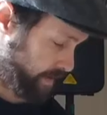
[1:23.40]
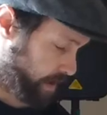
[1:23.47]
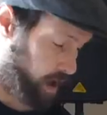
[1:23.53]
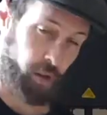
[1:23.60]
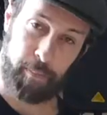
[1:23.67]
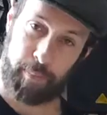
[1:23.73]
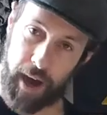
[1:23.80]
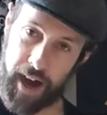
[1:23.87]

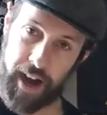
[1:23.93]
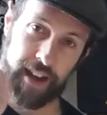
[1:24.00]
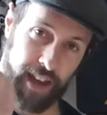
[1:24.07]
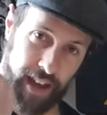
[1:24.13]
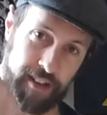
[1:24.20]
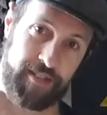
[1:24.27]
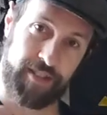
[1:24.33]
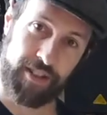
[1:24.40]
All the bark
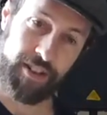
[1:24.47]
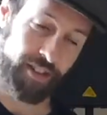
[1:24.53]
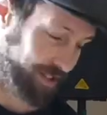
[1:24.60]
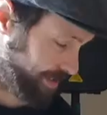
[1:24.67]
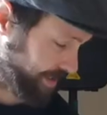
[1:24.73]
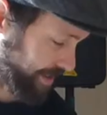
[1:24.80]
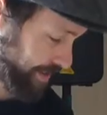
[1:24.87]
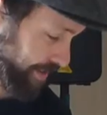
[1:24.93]
heads going
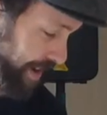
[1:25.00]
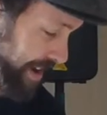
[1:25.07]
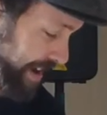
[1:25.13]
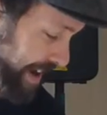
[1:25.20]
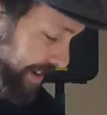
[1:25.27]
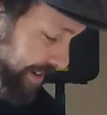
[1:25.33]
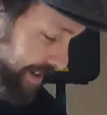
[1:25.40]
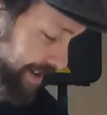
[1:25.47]
nuts right
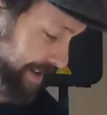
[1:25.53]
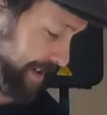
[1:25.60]
now.